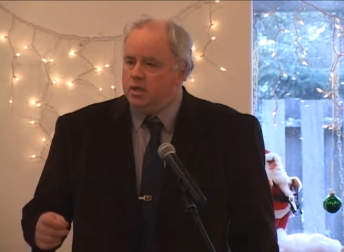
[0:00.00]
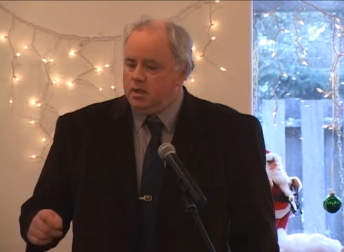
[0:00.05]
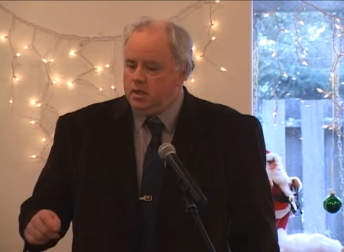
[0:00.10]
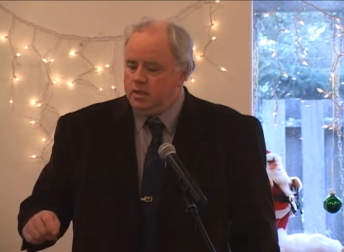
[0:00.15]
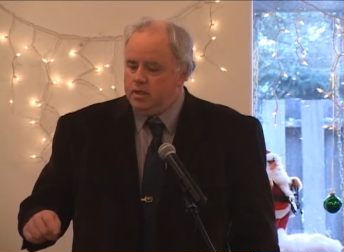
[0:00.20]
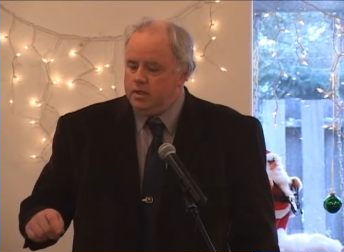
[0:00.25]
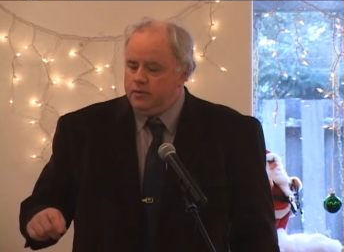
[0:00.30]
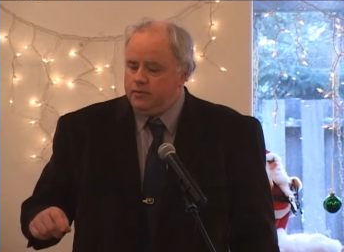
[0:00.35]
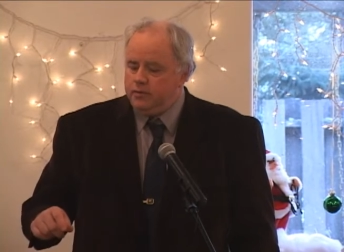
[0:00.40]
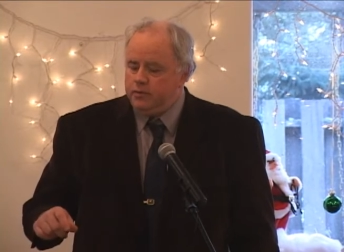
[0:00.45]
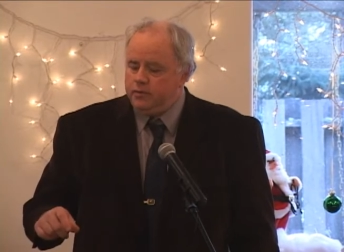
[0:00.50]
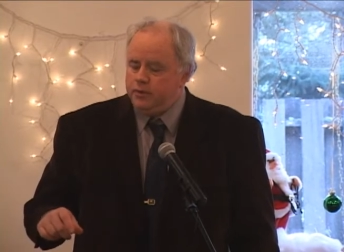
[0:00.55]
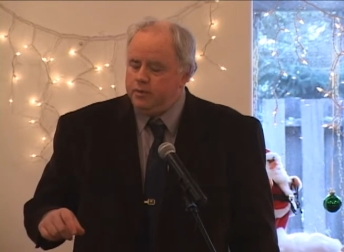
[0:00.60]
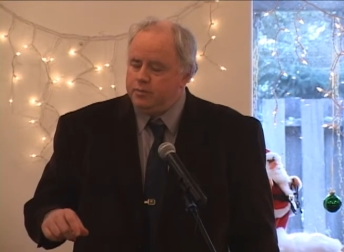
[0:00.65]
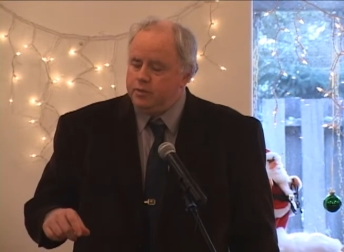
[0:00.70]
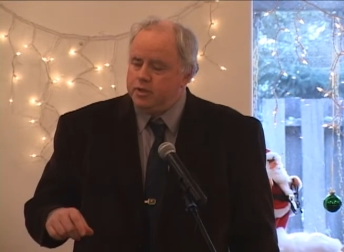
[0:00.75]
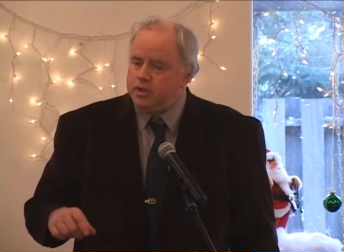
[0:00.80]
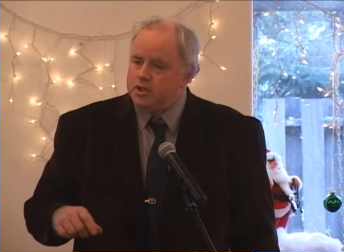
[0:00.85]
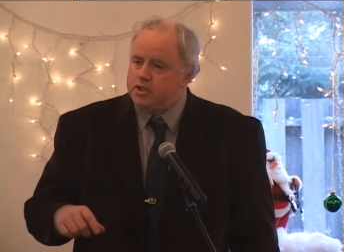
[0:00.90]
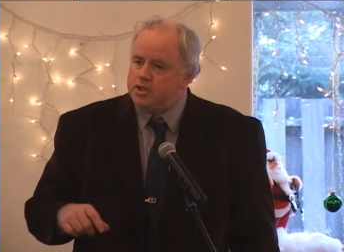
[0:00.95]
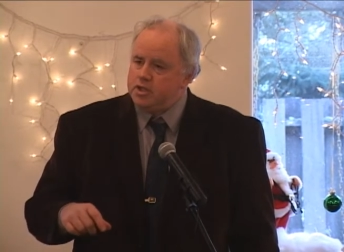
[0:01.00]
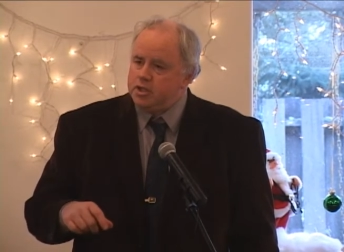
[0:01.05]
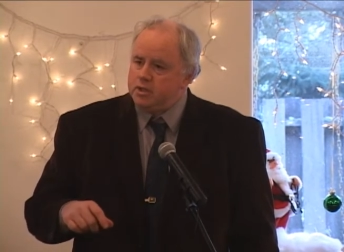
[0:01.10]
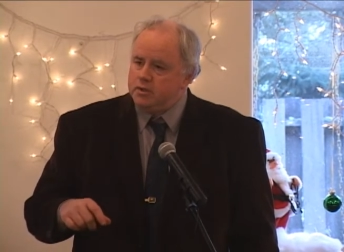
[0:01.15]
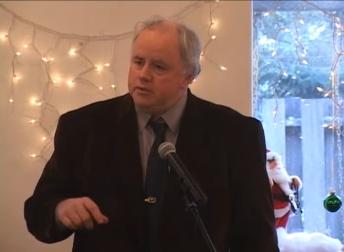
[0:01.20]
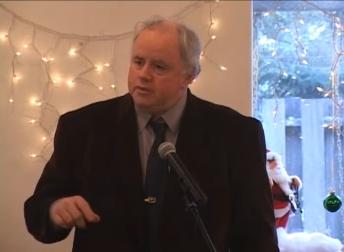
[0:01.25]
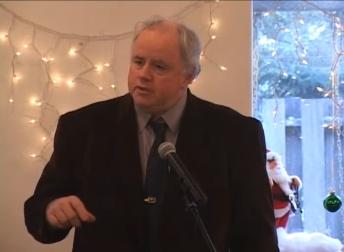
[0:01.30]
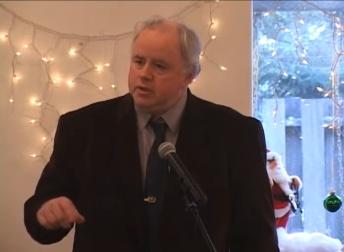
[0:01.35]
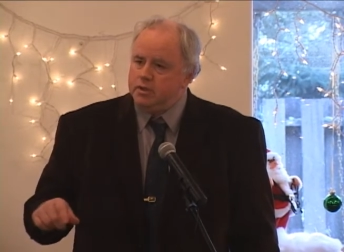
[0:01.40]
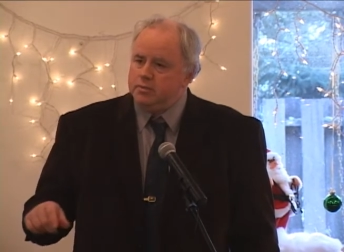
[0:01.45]
Uh, if, if, we put a
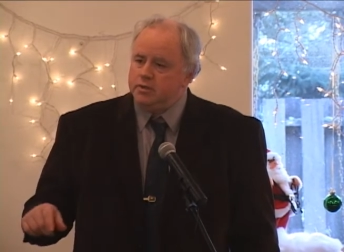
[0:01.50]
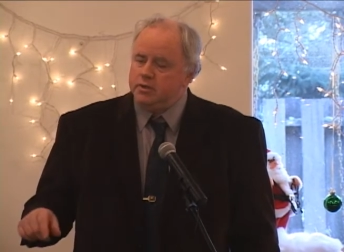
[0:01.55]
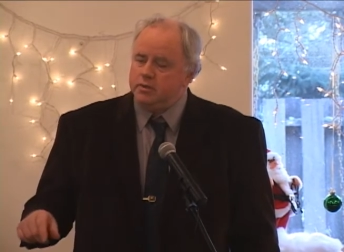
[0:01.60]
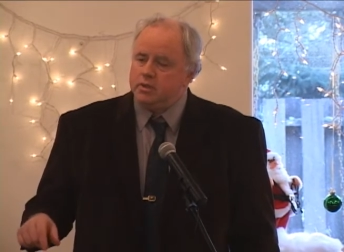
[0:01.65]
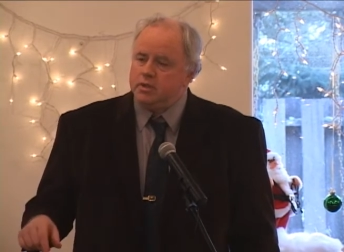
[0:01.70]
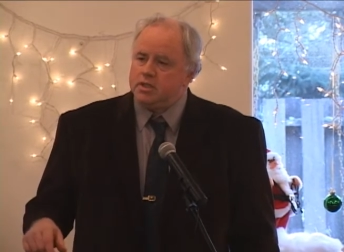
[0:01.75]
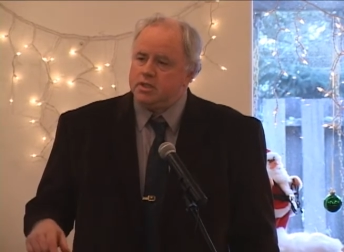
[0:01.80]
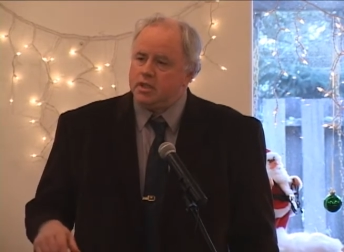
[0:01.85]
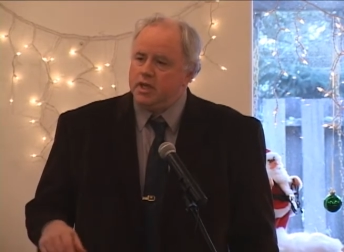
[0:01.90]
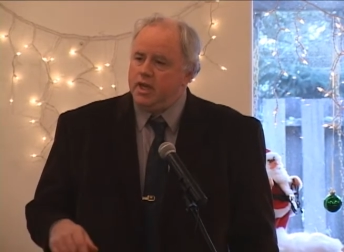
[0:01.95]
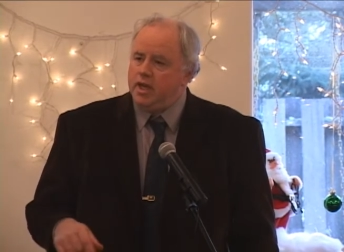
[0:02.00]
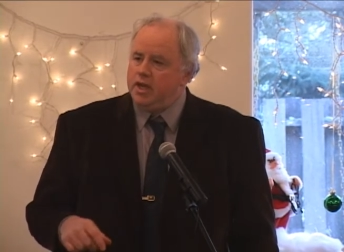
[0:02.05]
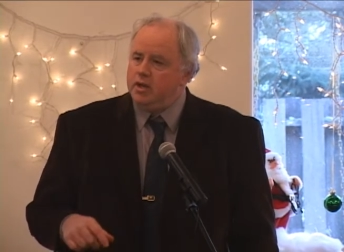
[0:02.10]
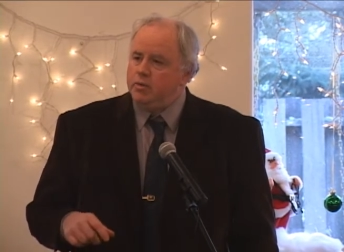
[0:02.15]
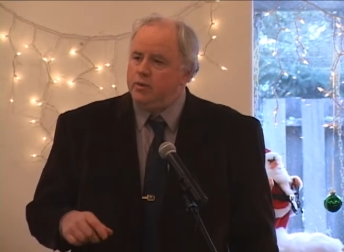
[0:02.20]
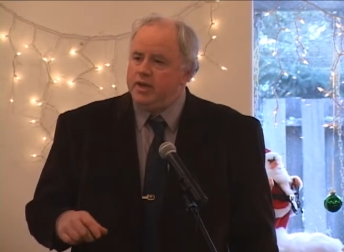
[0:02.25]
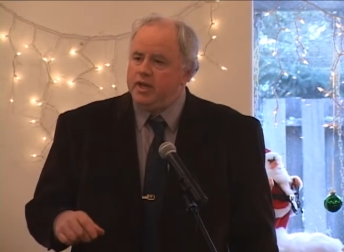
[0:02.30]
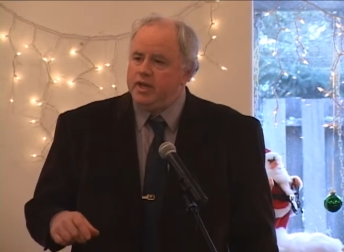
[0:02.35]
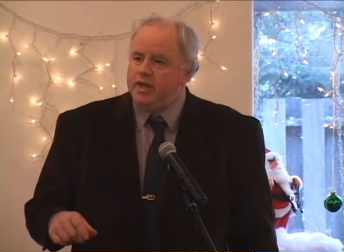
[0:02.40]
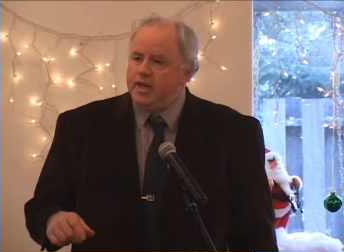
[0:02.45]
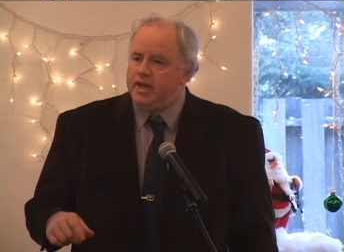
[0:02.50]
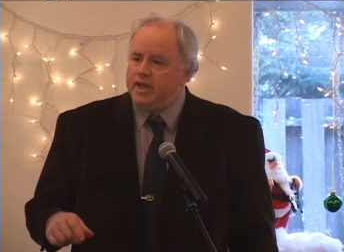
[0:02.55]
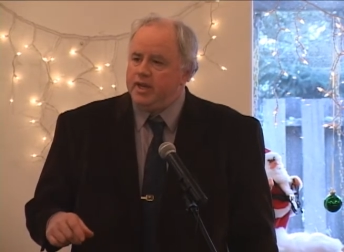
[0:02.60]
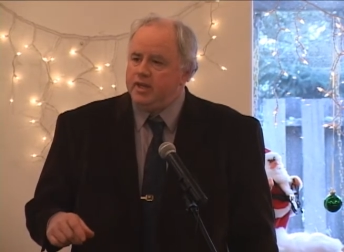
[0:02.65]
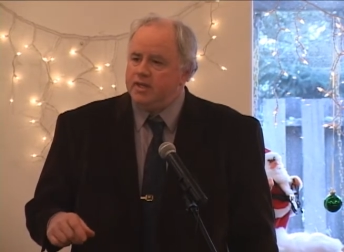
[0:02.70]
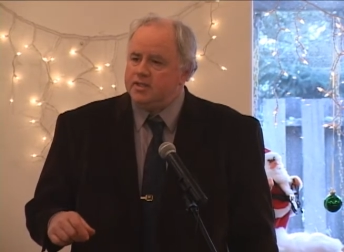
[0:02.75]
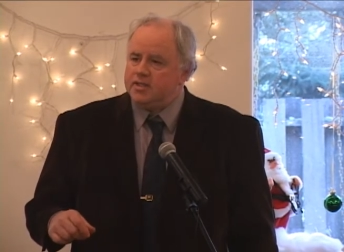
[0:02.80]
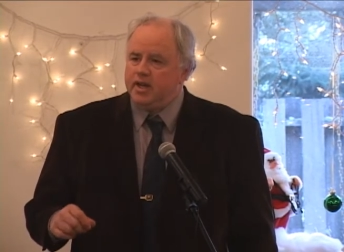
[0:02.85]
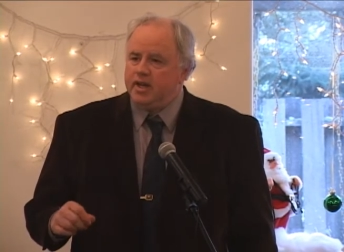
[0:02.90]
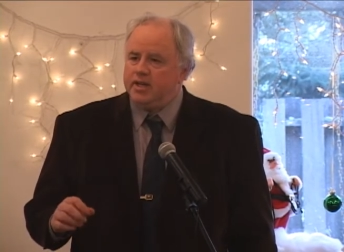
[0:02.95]
shuttle ferry between Skagway and
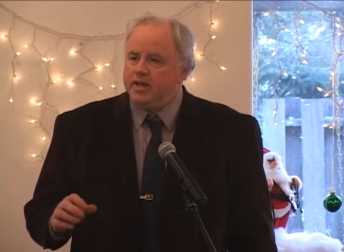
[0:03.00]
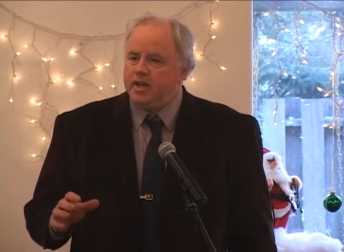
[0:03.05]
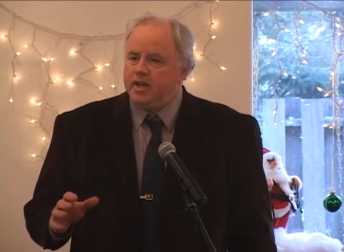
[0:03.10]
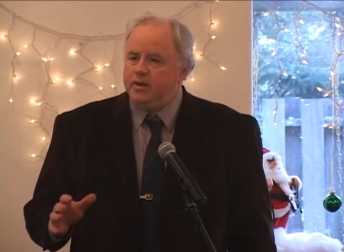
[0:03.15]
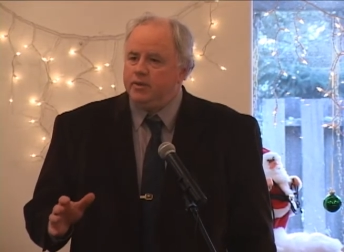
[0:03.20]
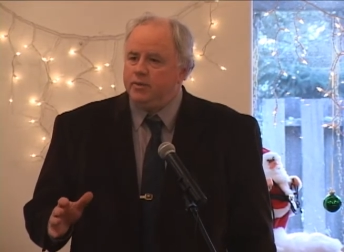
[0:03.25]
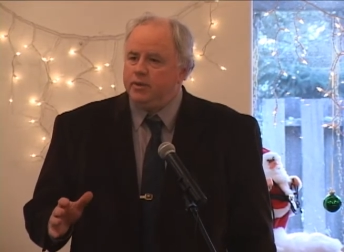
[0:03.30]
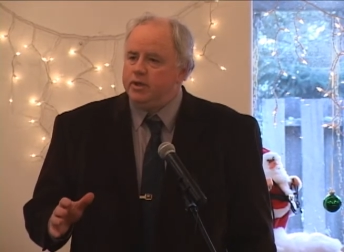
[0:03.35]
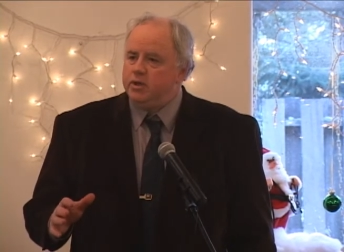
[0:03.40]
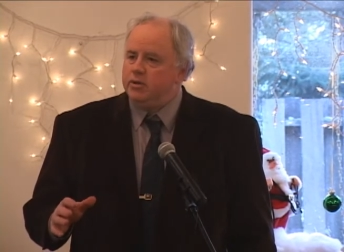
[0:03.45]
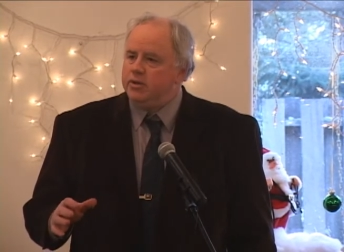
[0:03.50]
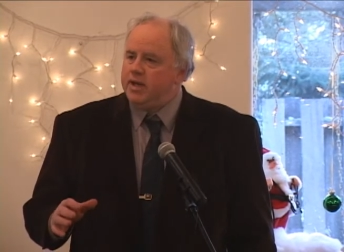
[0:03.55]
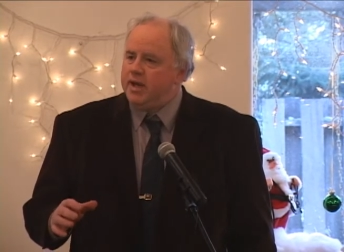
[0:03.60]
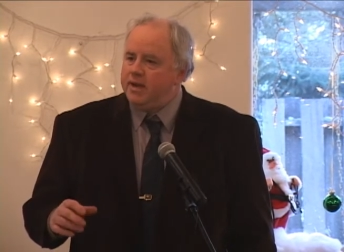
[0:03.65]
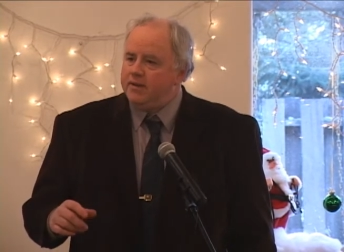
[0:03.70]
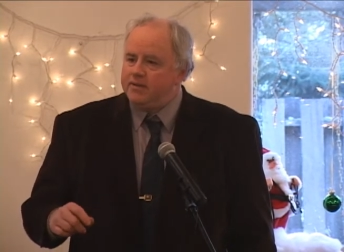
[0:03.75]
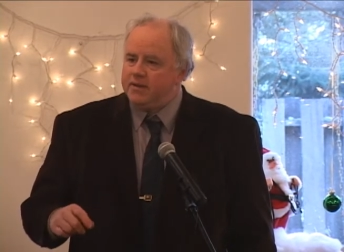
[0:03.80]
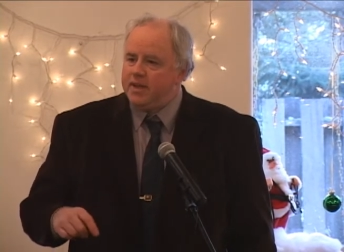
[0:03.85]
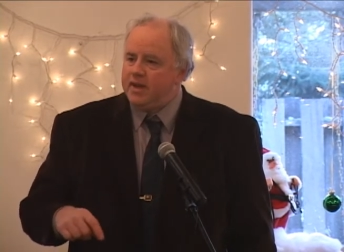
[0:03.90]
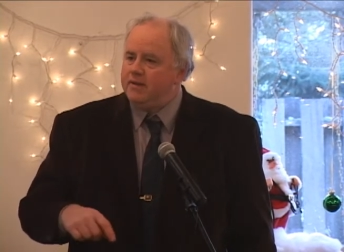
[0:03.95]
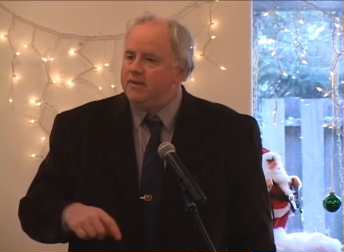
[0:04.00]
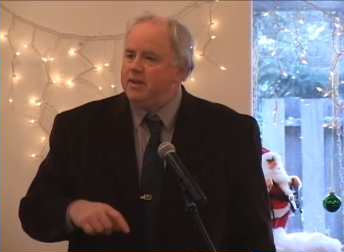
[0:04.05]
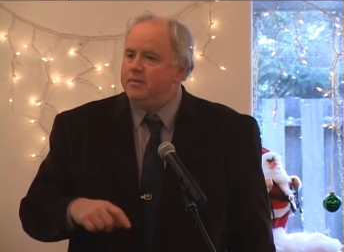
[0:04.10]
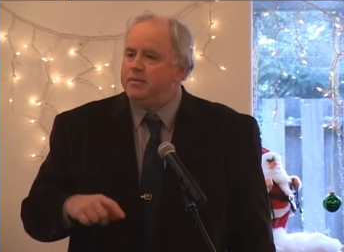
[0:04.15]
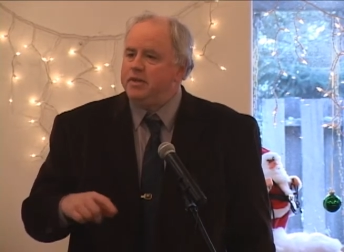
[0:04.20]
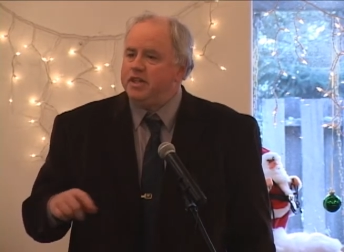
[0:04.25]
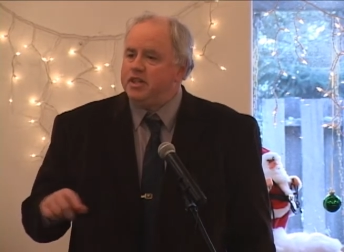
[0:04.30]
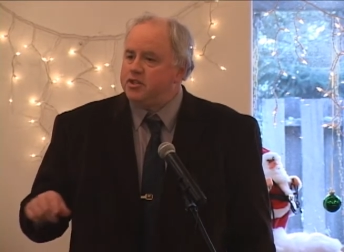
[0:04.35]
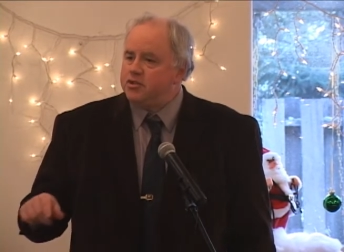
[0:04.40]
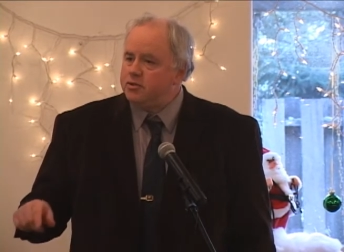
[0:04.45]
Haines, I, we don't have to have that
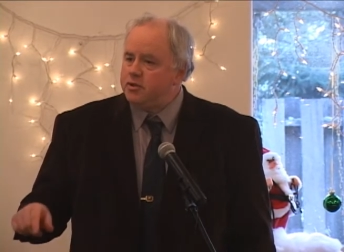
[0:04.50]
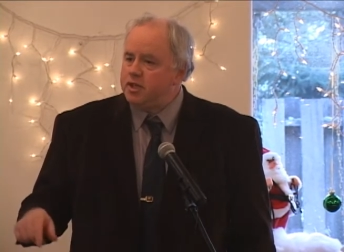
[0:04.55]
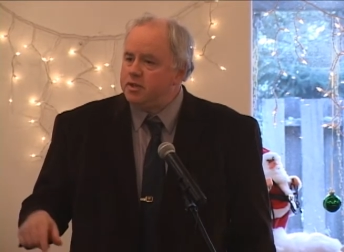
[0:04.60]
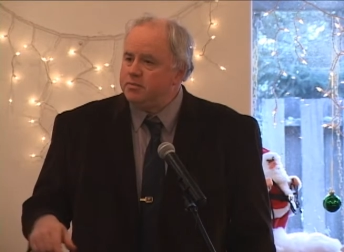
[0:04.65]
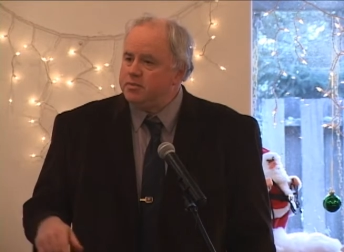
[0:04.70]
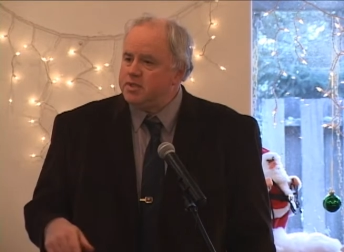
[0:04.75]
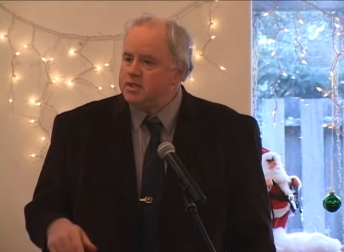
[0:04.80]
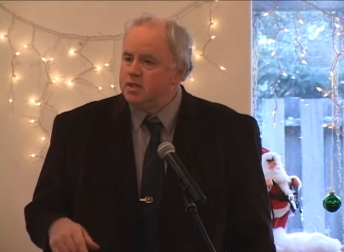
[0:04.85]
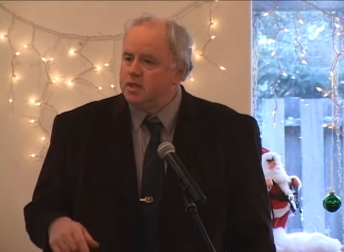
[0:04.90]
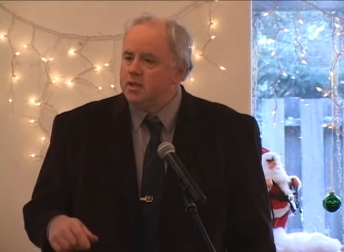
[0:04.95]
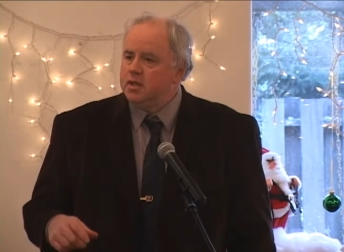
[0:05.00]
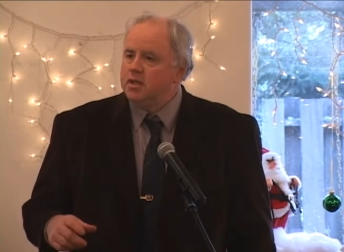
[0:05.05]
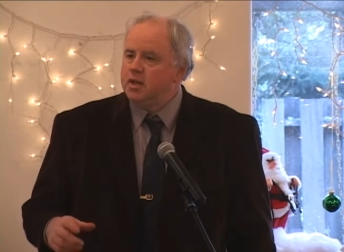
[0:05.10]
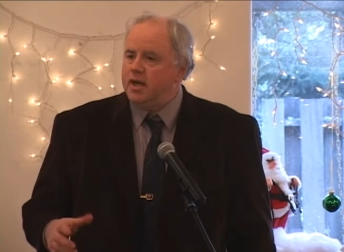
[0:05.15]
many trips.